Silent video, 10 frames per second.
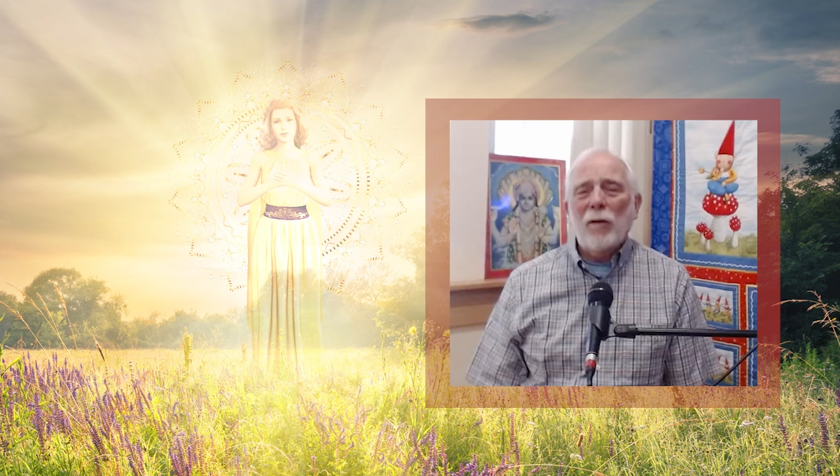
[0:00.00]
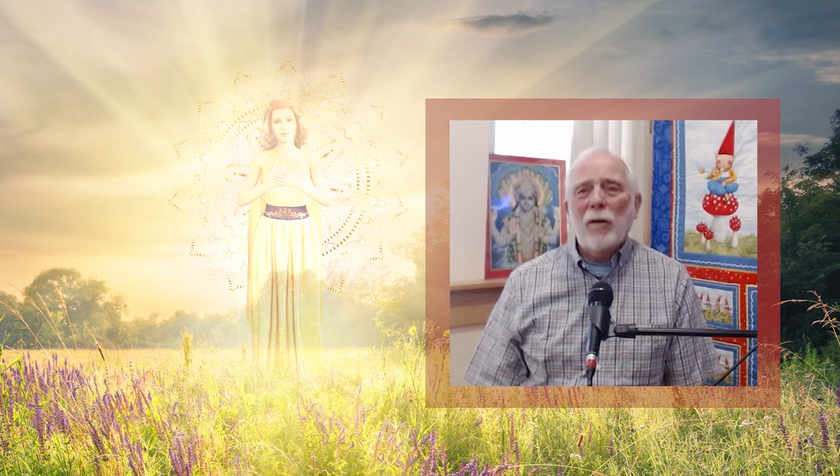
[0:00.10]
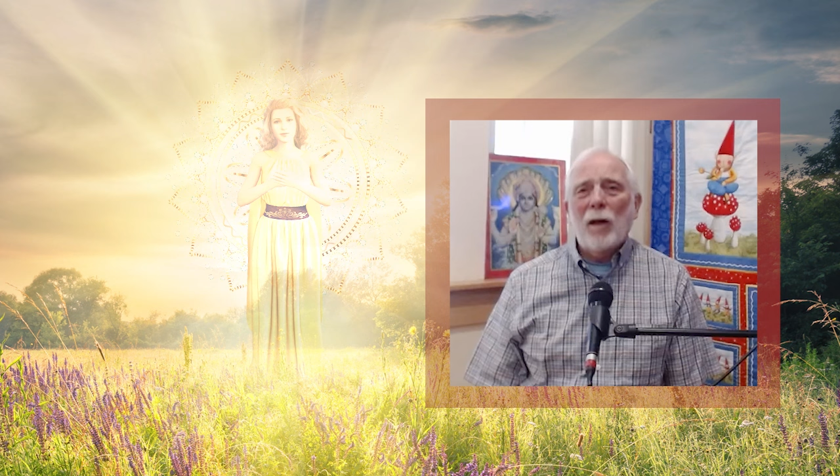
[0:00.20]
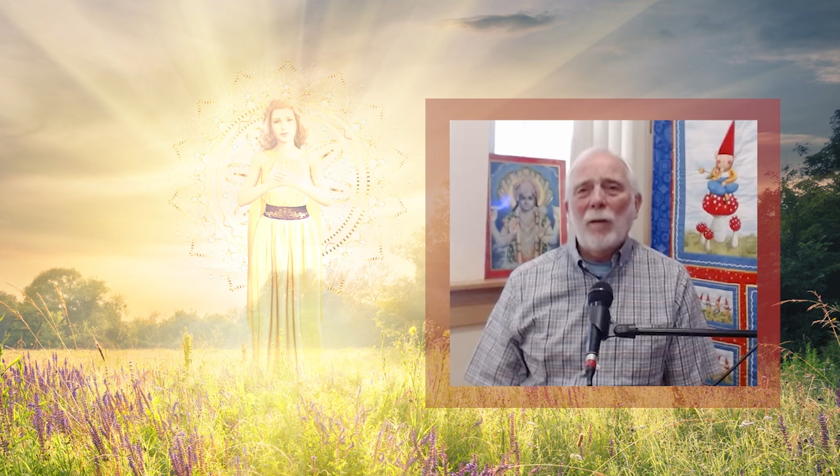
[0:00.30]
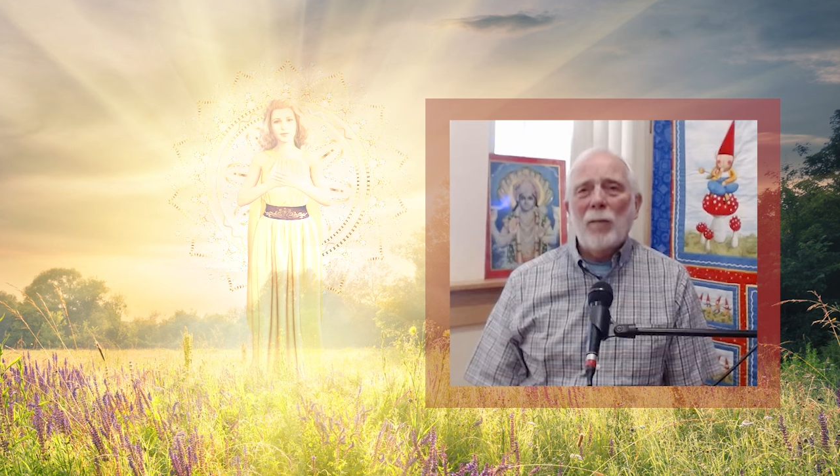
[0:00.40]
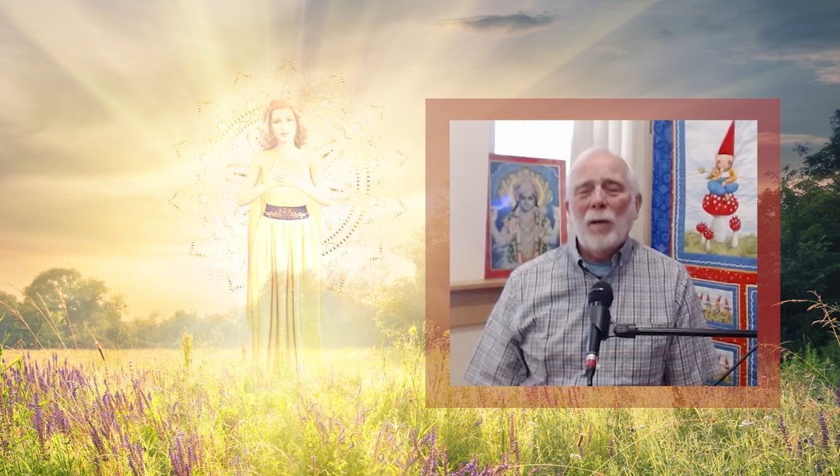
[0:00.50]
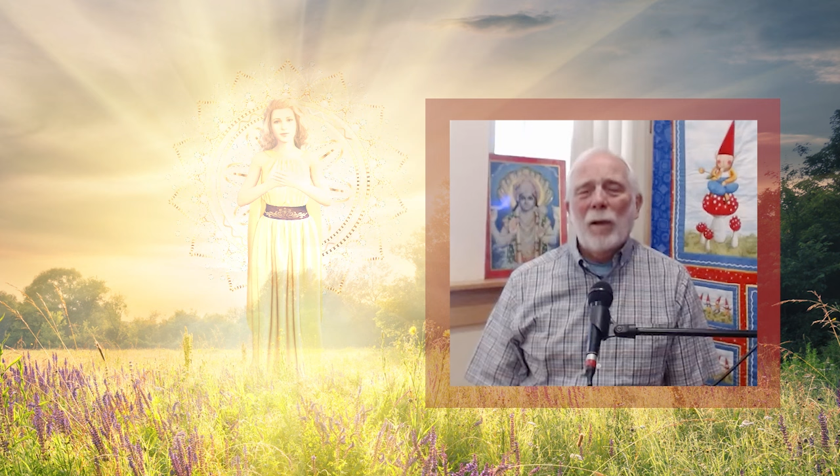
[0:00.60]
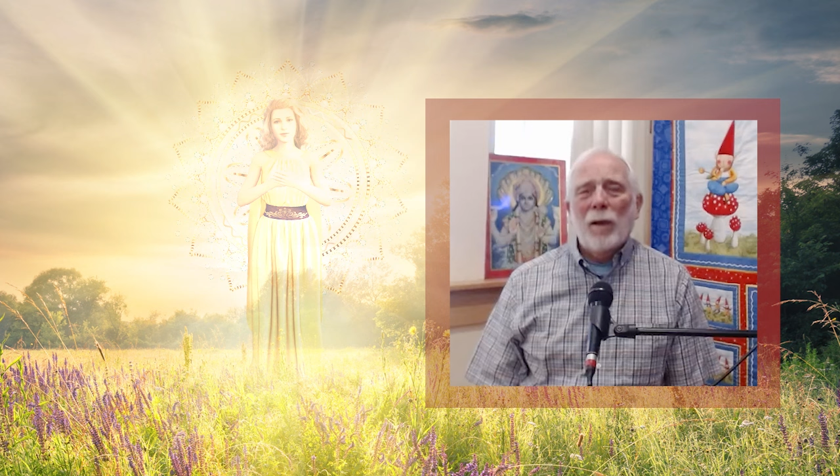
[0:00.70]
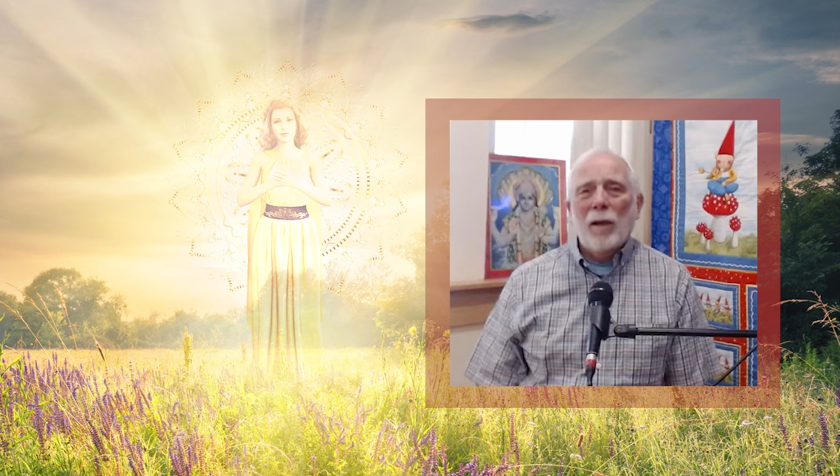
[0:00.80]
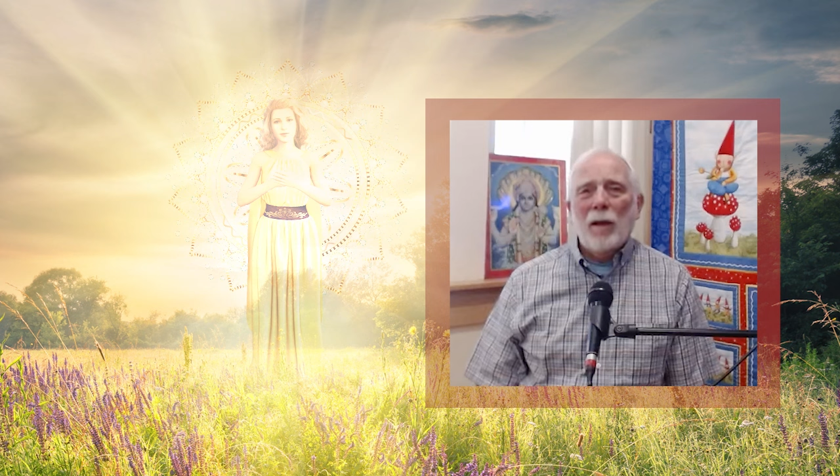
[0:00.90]
them
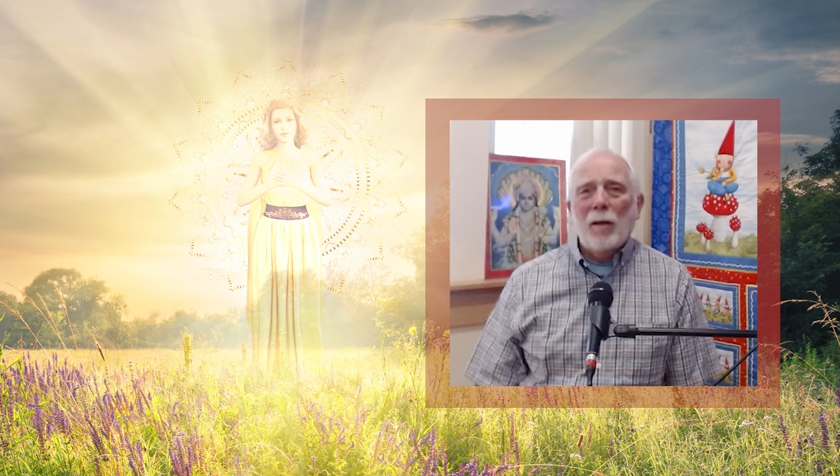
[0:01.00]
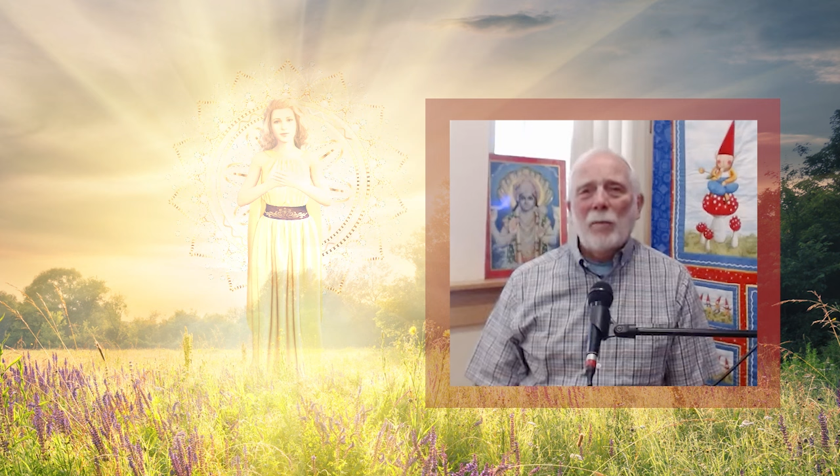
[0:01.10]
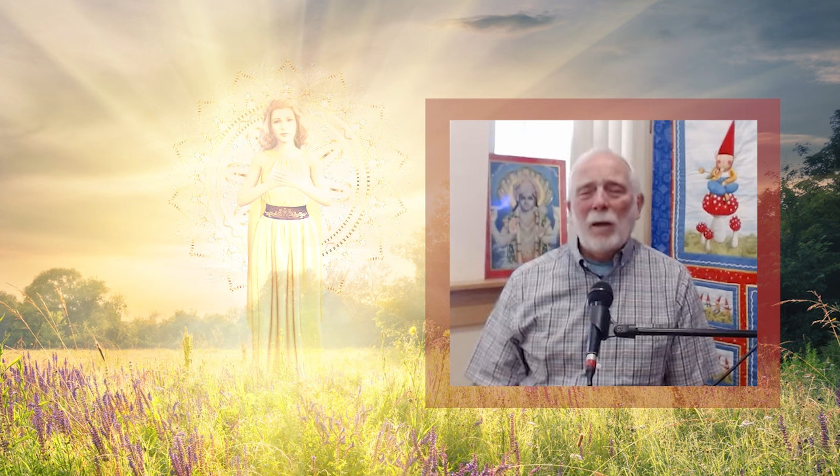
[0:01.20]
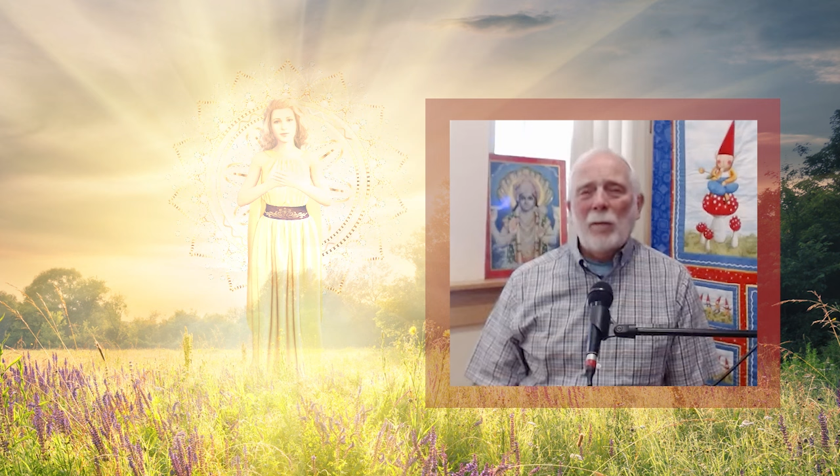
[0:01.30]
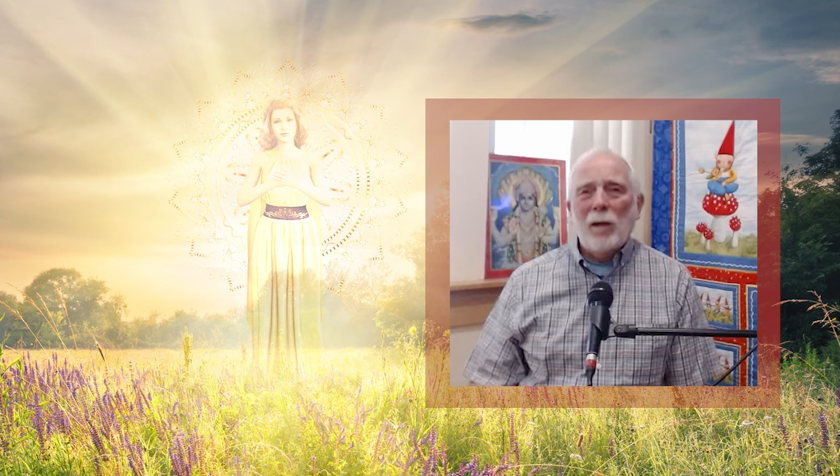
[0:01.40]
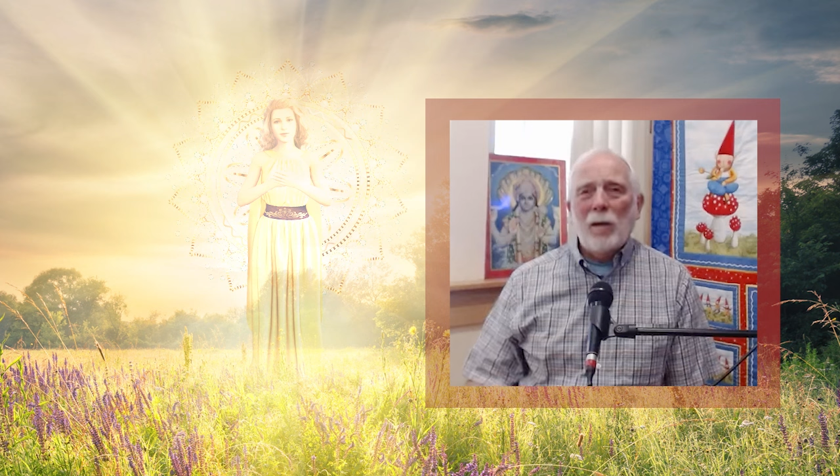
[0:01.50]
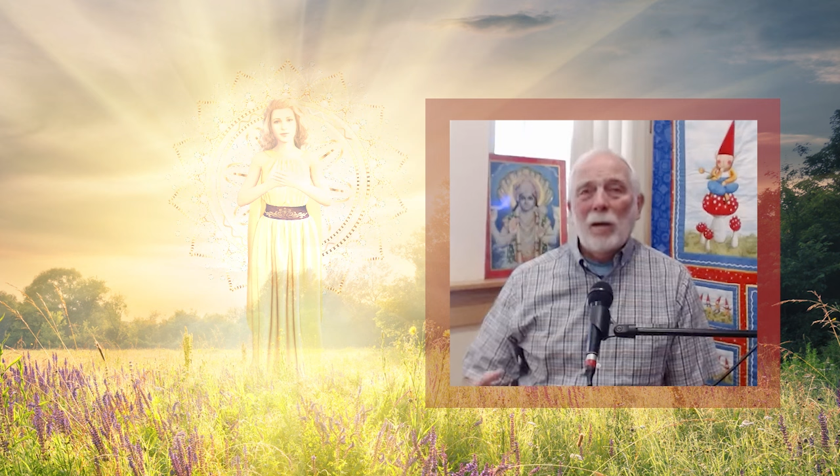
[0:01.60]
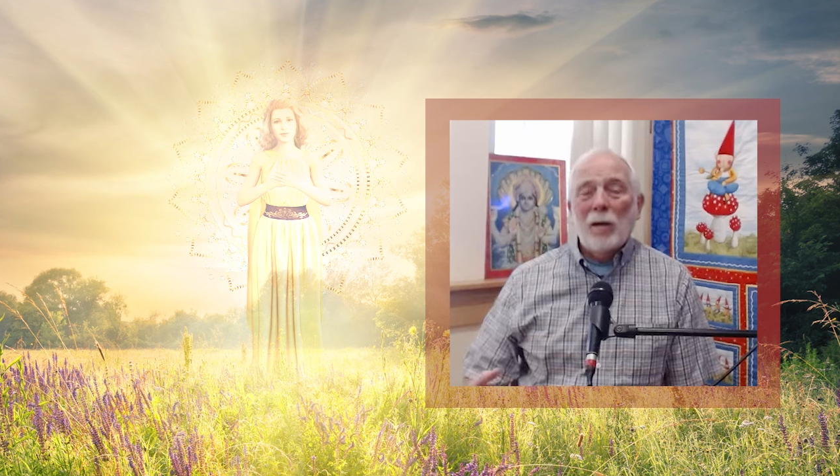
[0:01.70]
and maybe